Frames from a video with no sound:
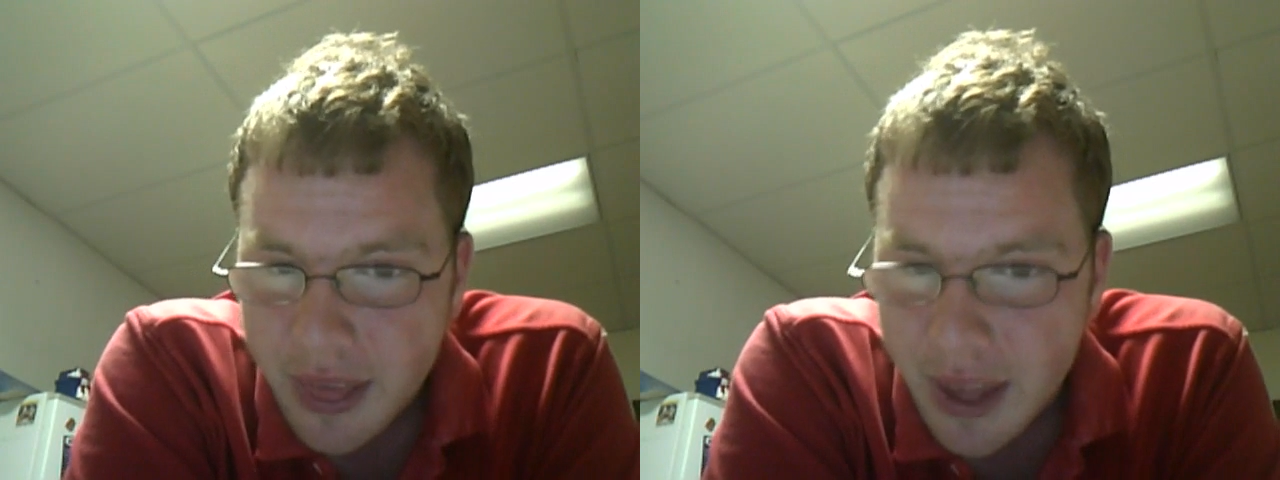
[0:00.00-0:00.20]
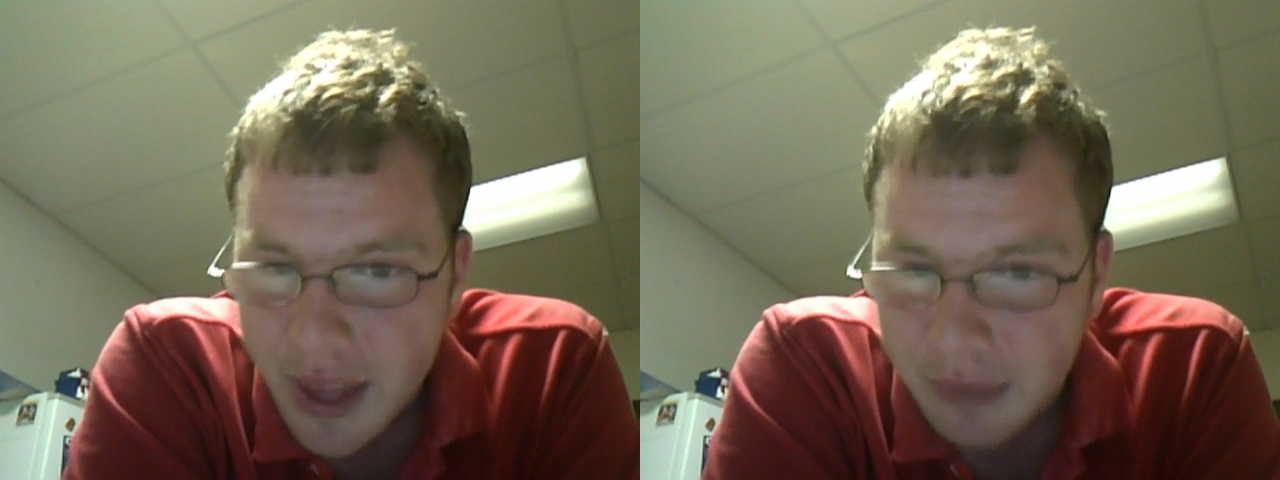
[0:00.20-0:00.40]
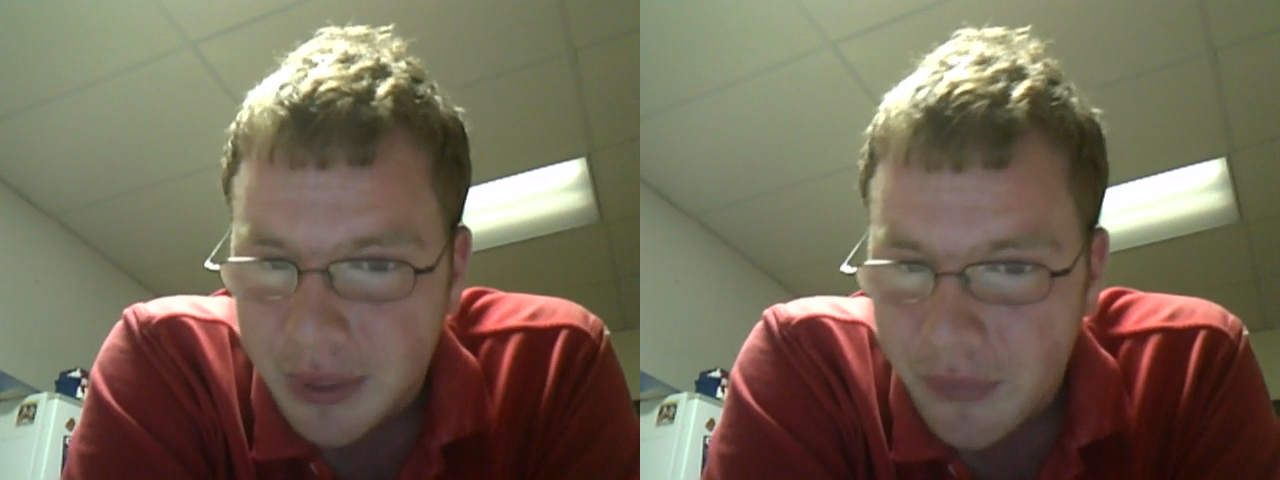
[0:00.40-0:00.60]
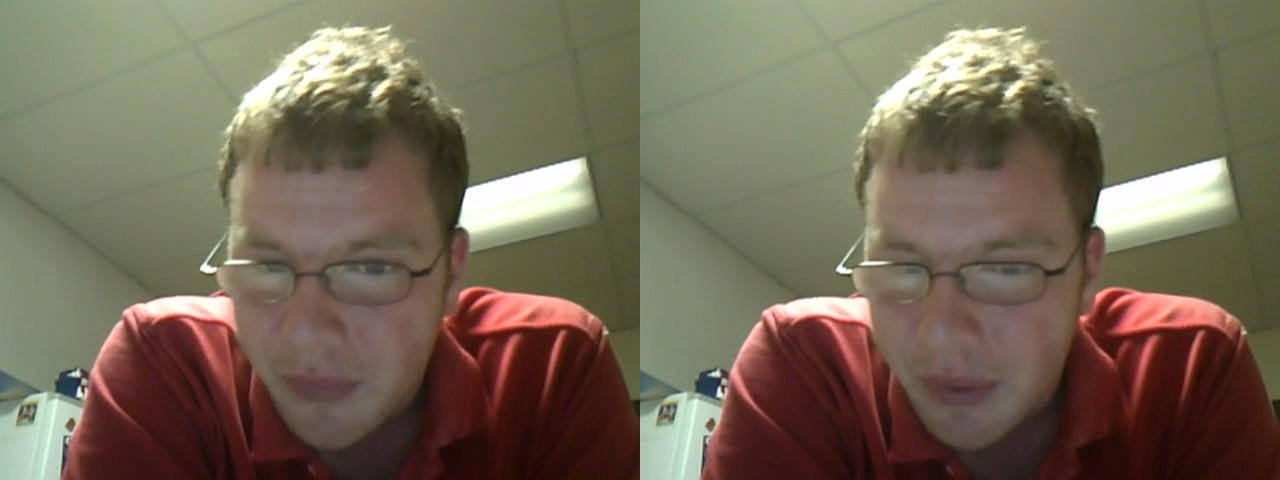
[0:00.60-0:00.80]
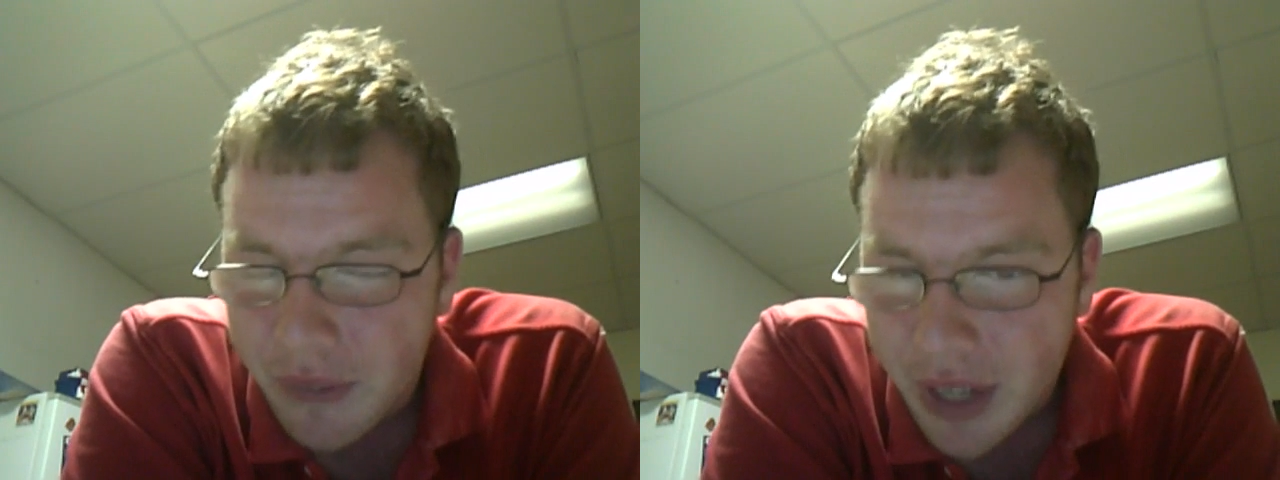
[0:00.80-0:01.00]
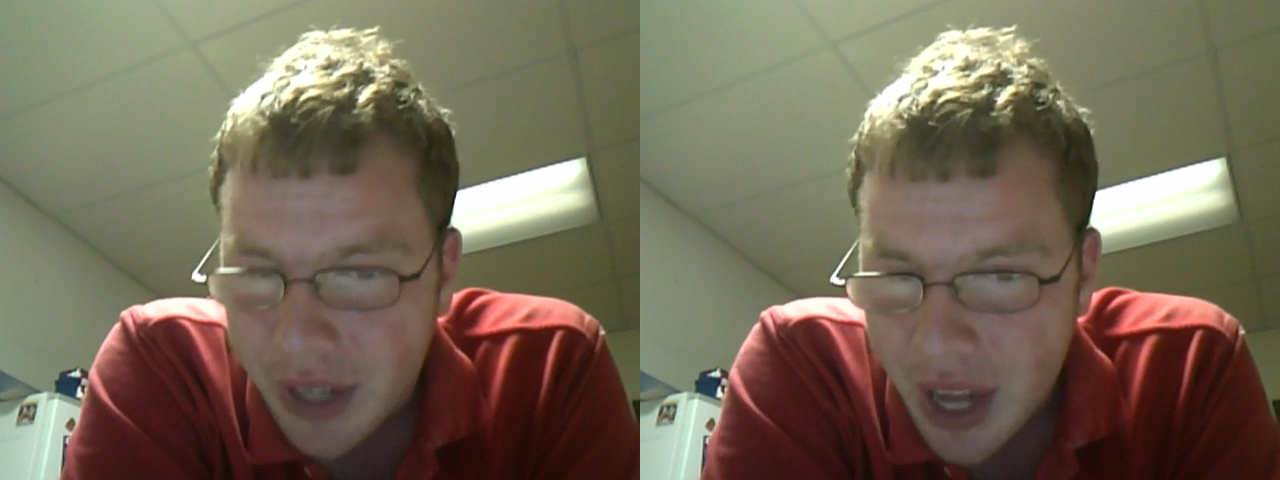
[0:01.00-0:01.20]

them something with